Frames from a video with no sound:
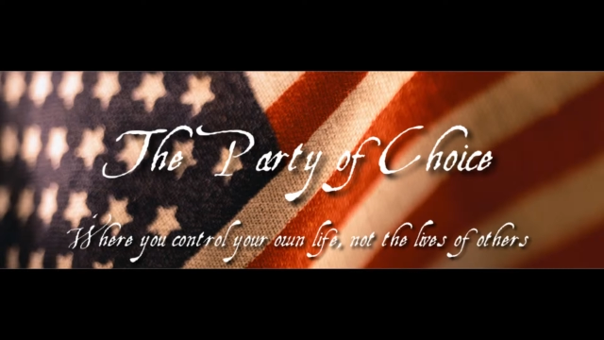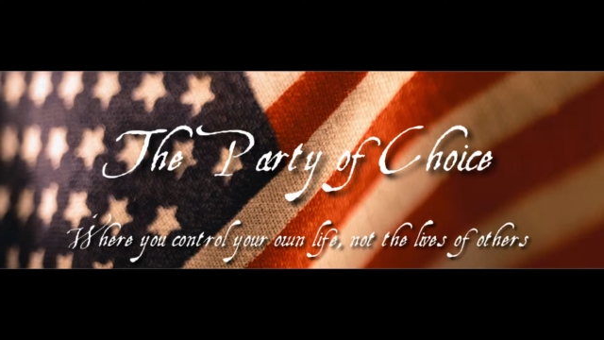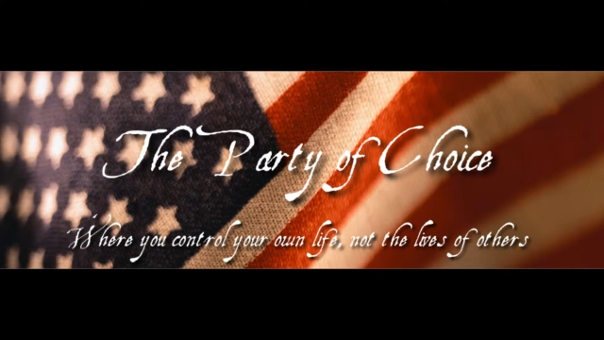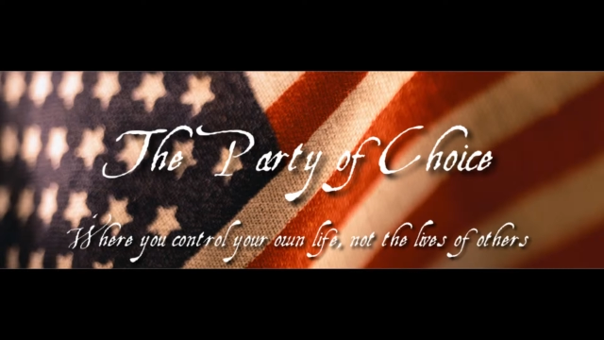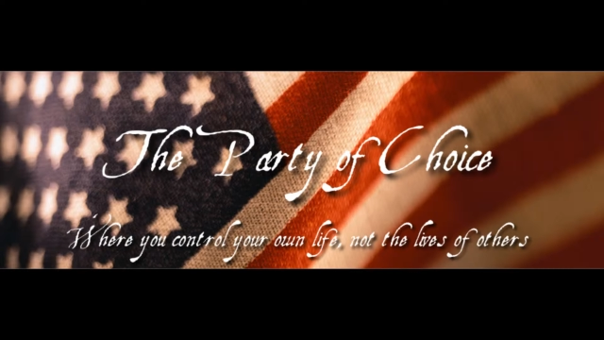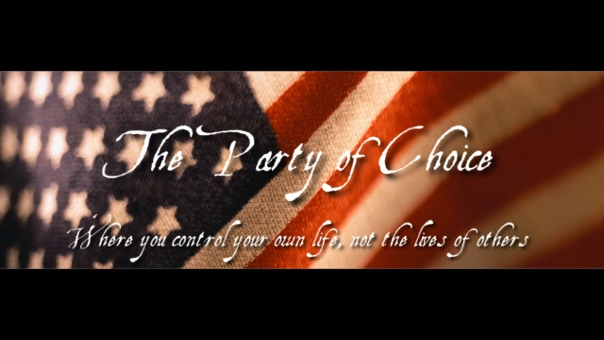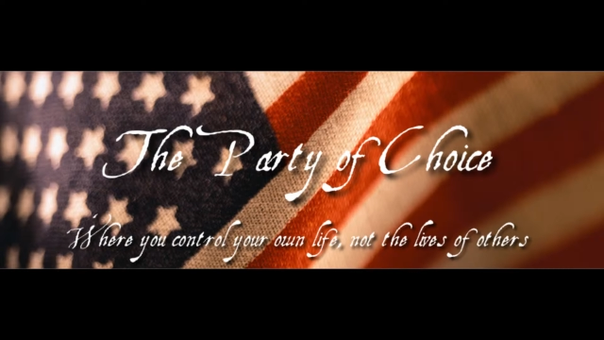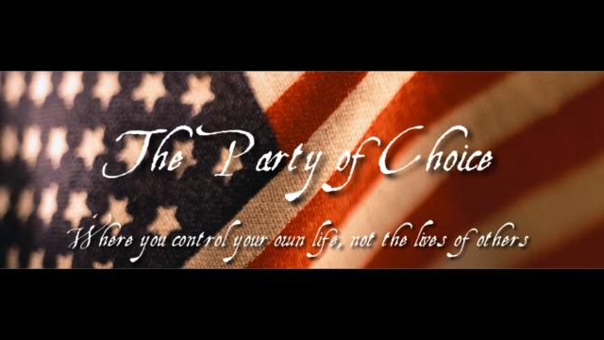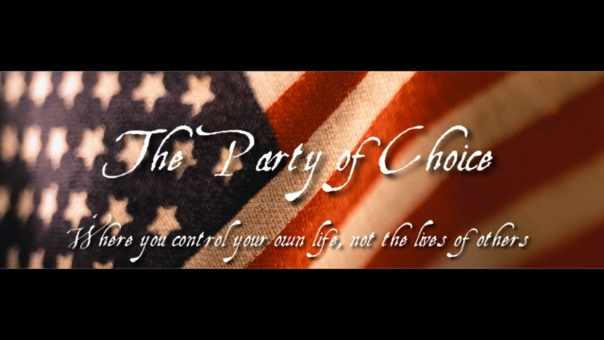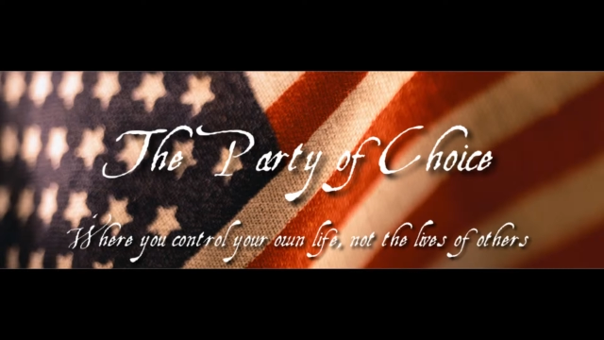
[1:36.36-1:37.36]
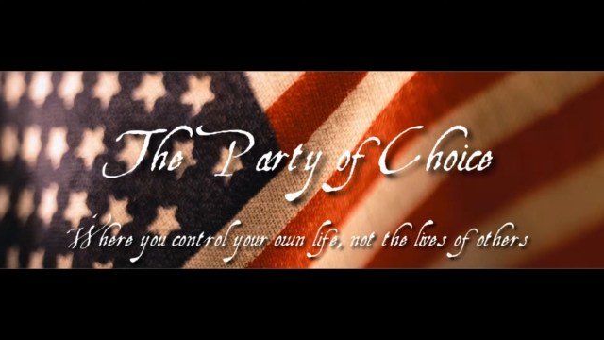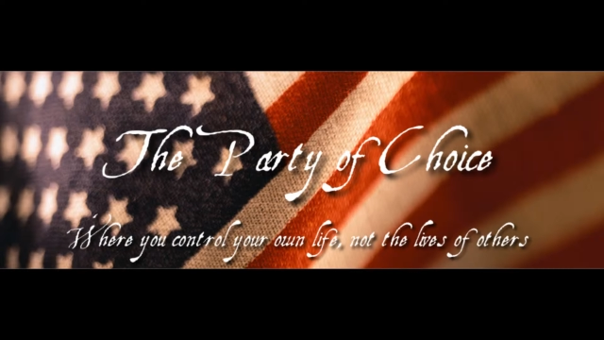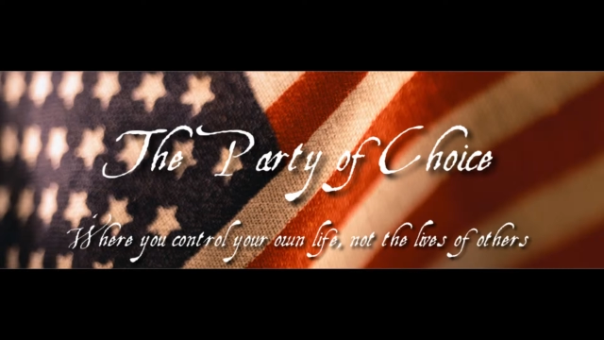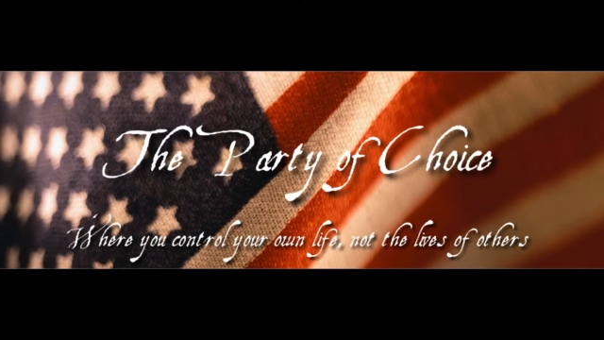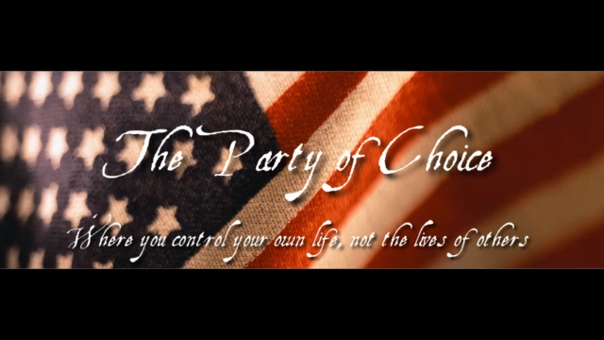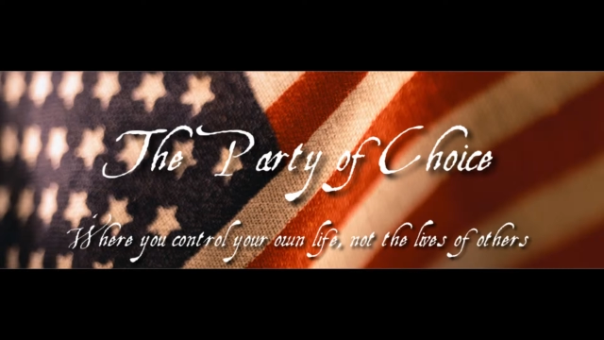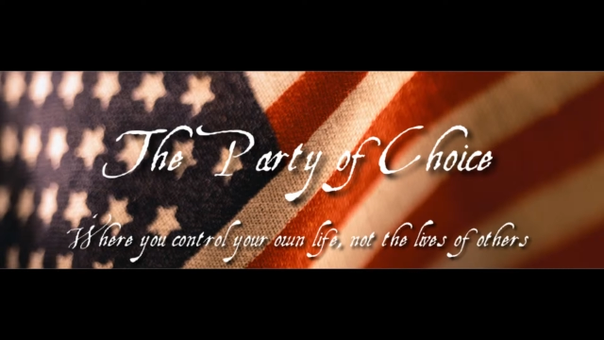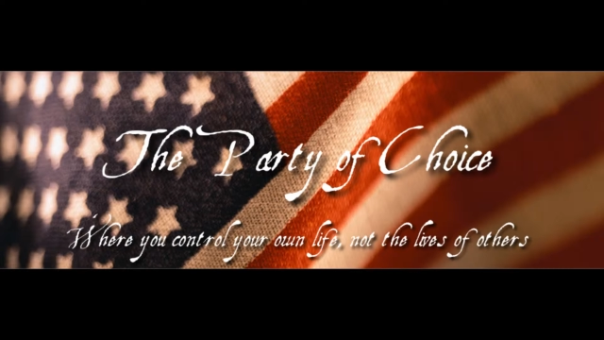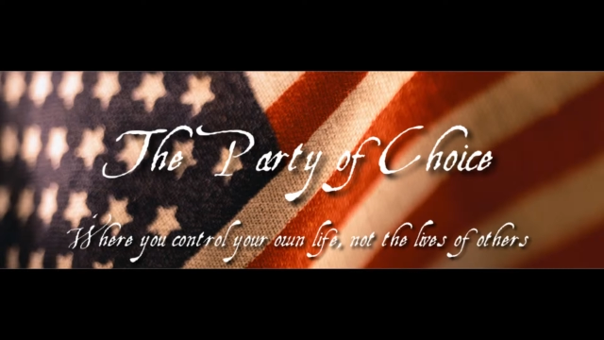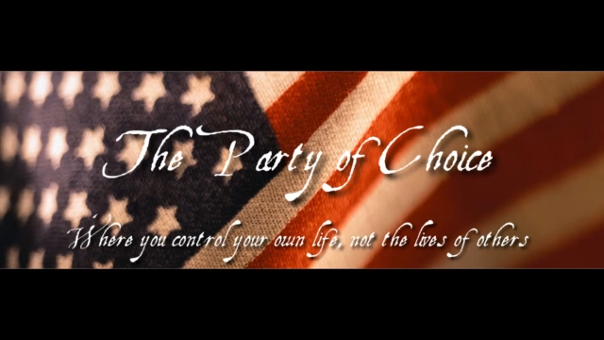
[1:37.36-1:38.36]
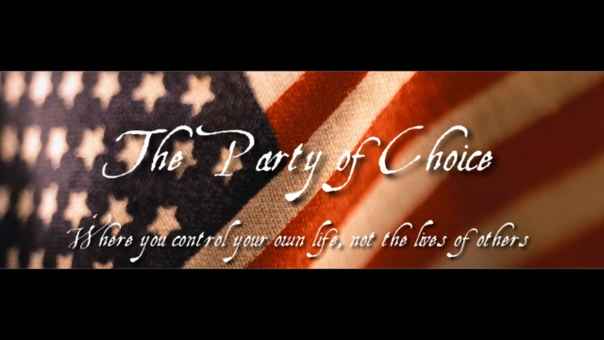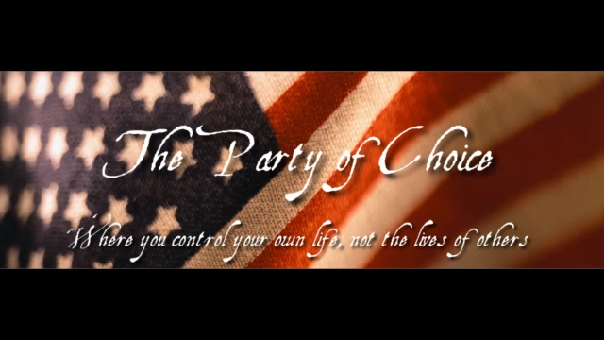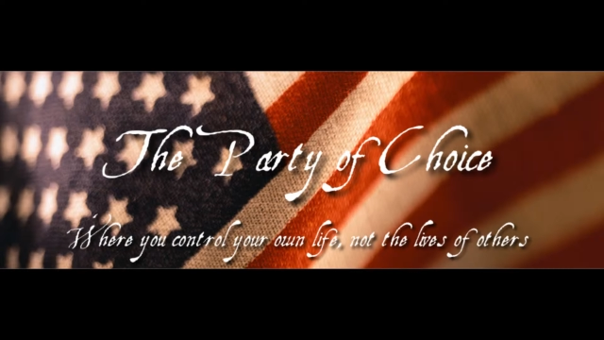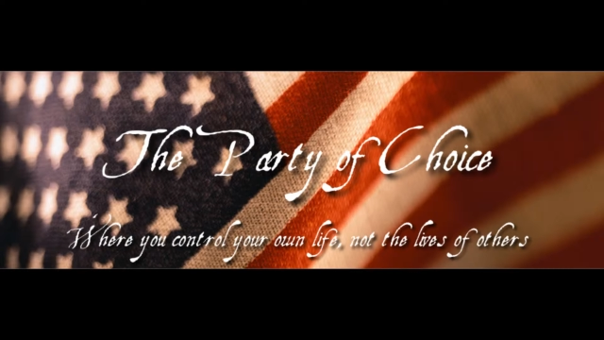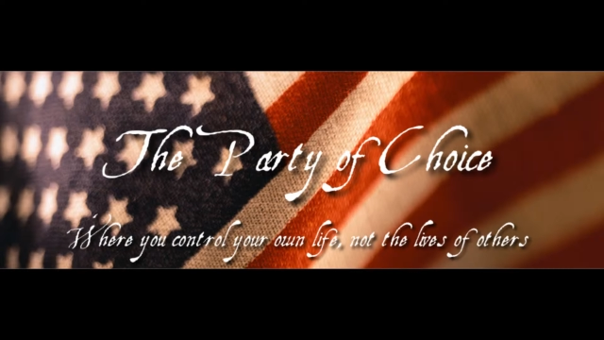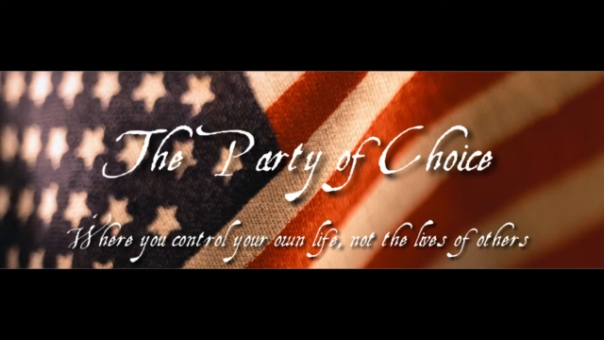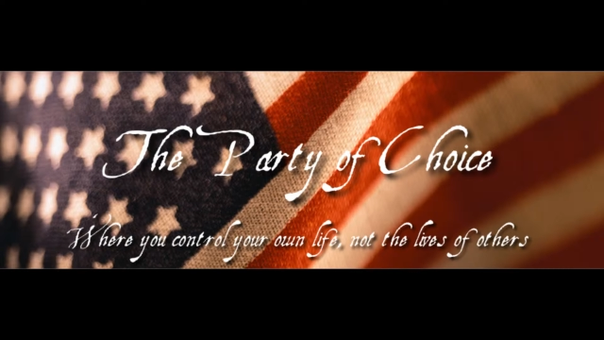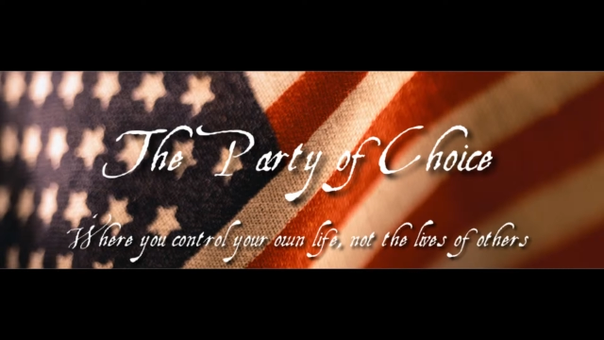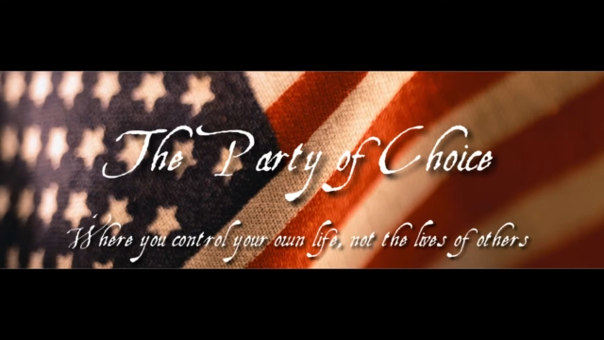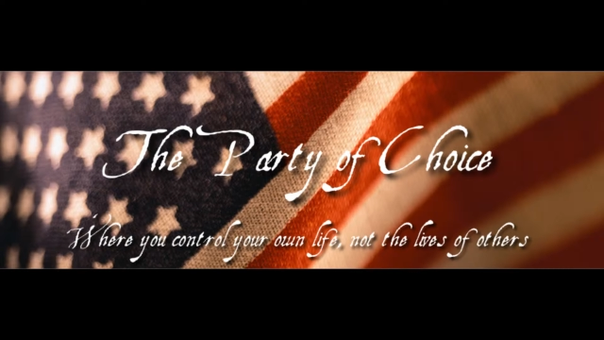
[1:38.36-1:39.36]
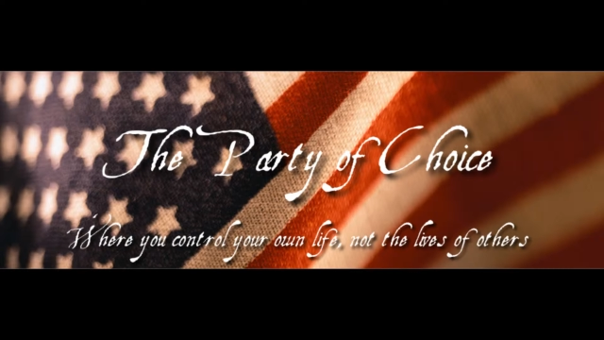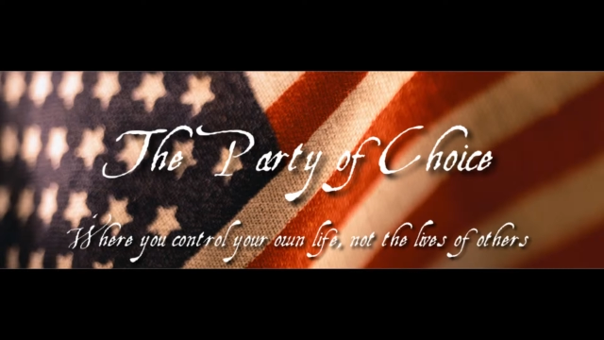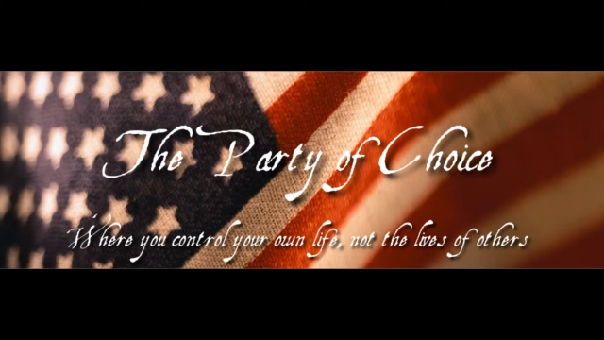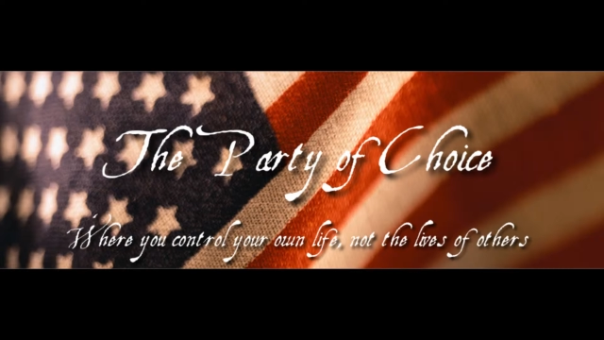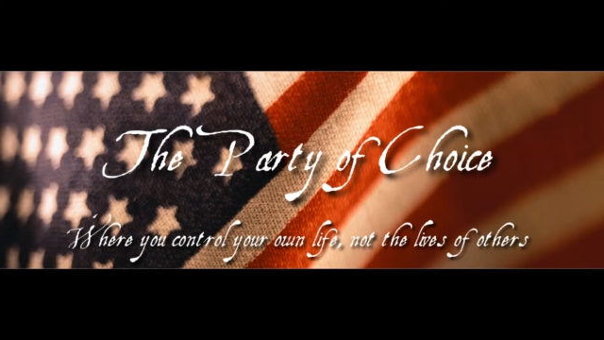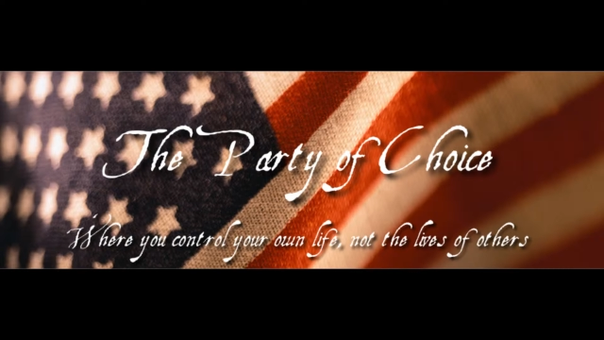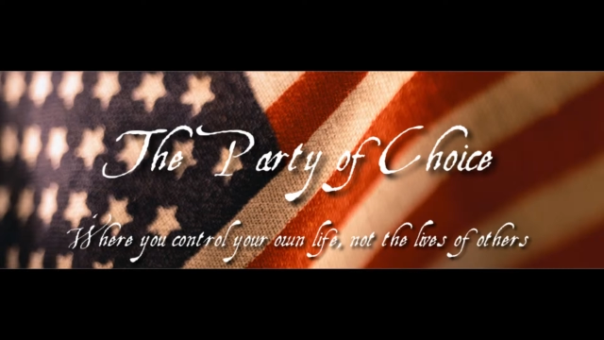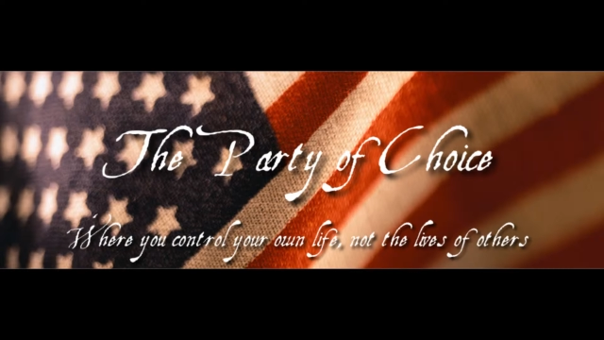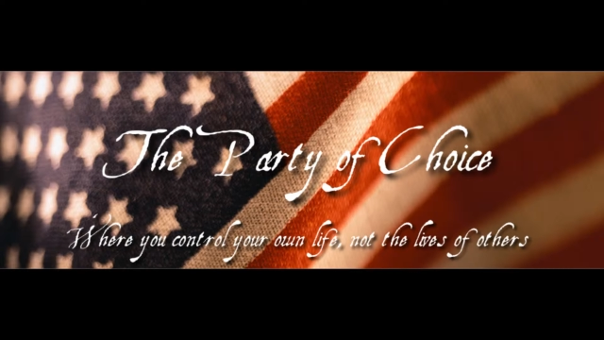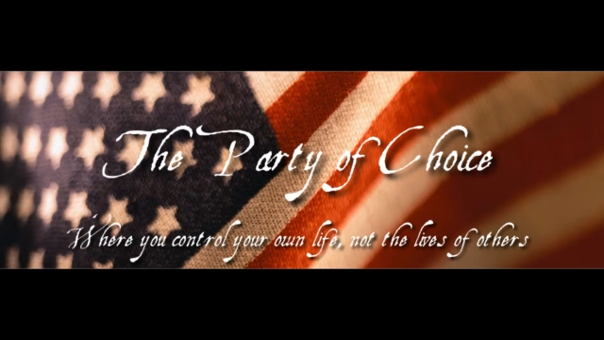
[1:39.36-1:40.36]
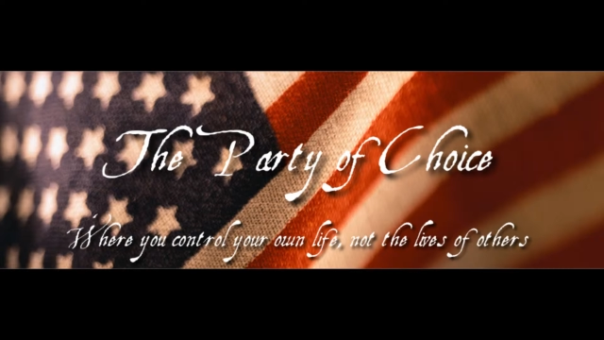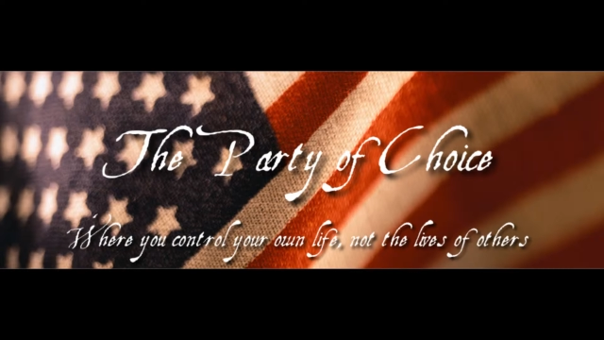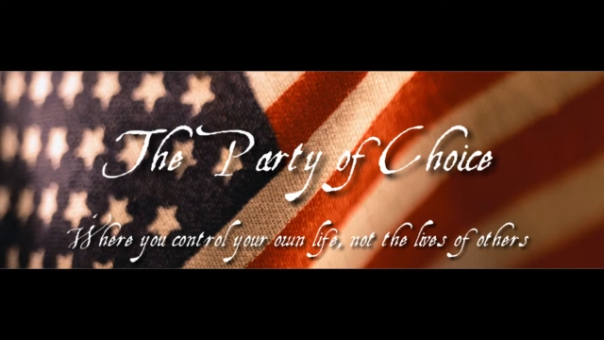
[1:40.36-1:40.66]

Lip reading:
(no speaker visible)